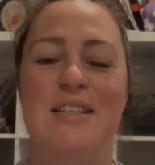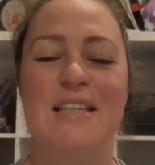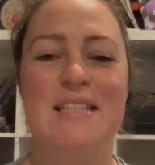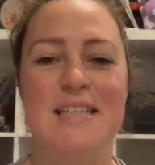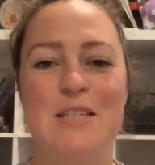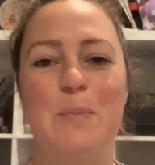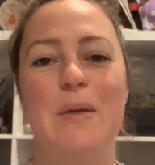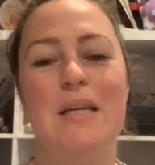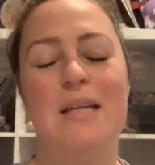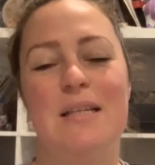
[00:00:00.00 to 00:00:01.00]
so this next
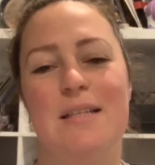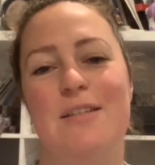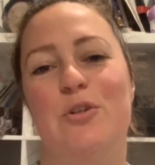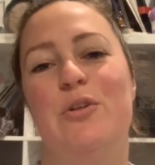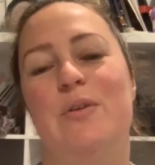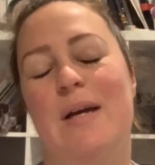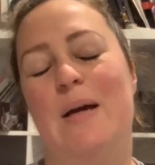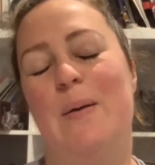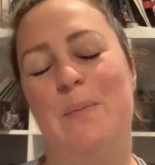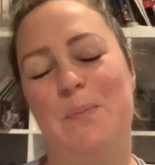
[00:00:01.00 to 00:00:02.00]
bit is to
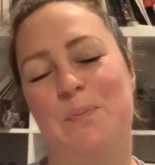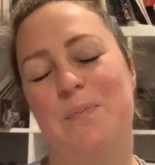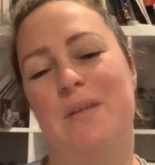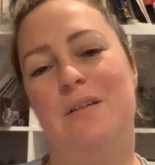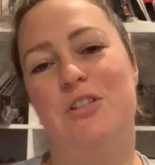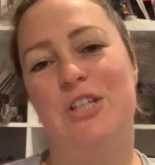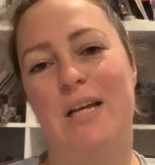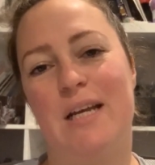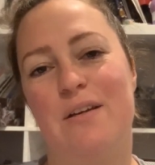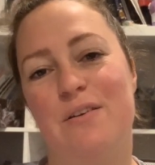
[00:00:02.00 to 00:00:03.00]

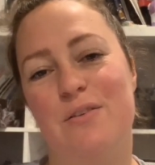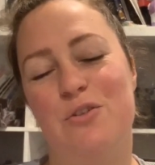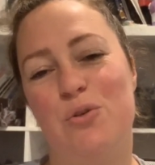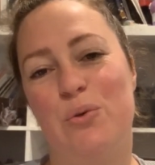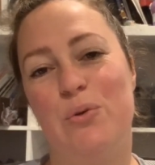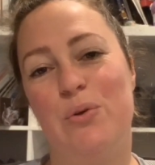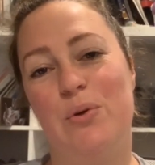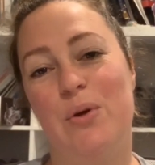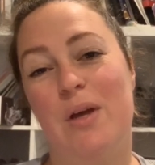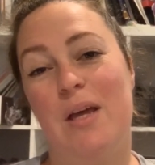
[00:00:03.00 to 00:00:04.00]
shout out
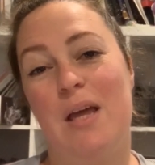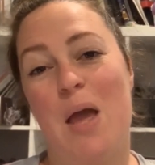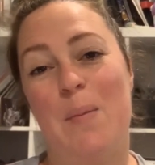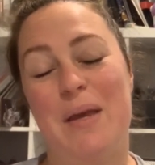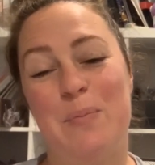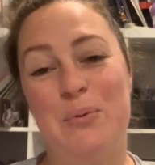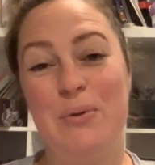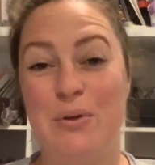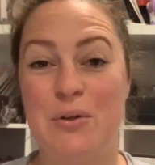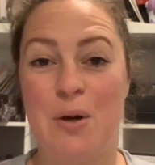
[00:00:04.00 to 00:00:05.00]
to people
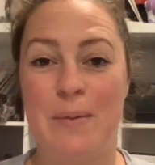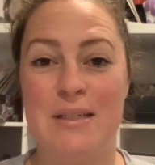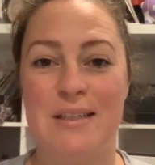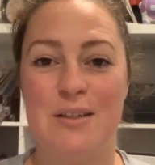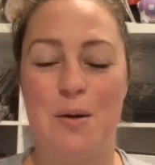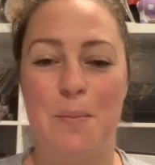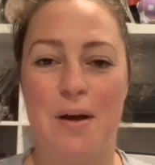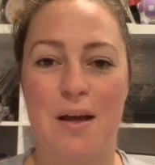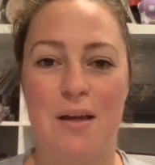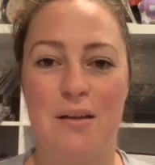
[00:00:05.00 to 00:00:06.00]
who commented on
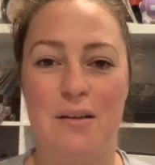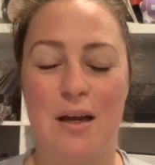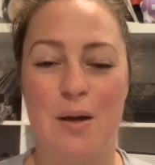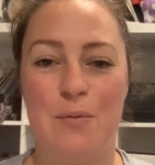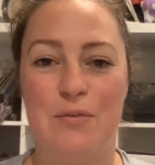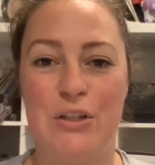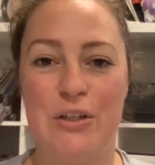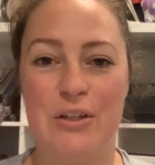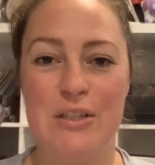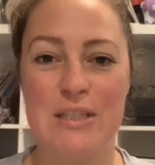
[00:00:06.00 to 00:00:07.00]
my
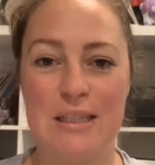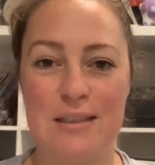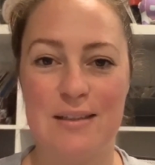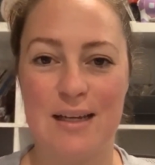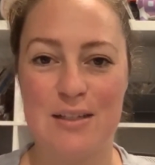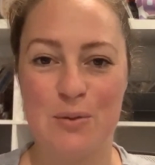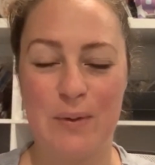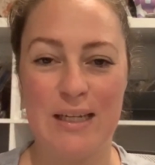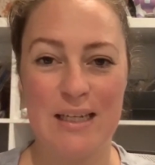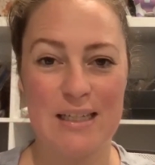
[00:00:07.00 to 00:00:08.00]
videos in the last
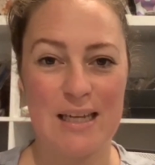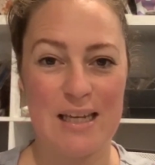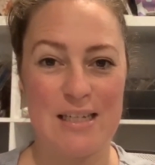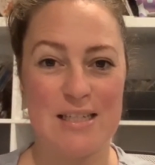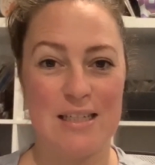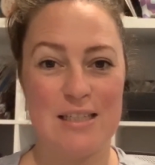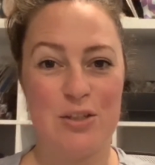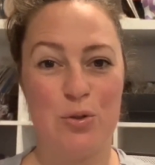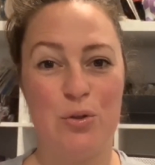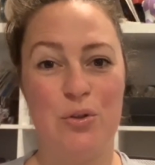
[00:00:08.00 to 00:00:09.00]
week, and
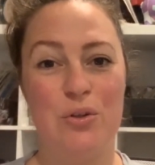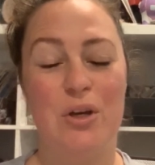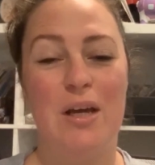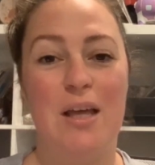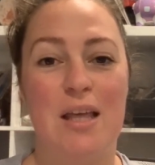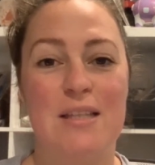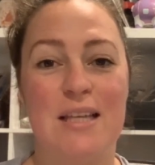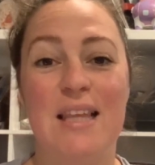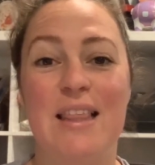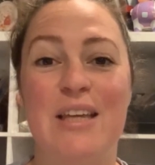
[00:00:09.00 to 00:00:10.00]
to
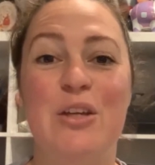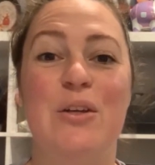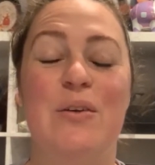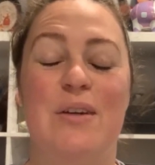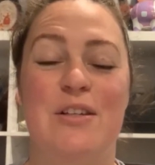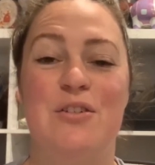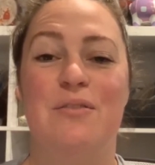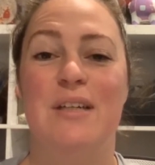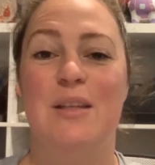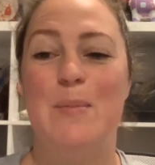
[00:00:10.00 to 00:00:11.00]
say thank you and to
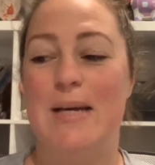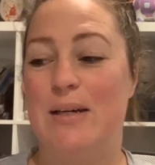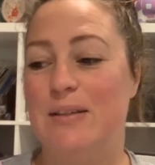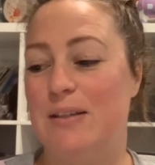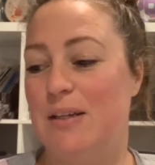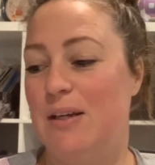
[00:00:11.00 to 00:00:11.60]
read them out.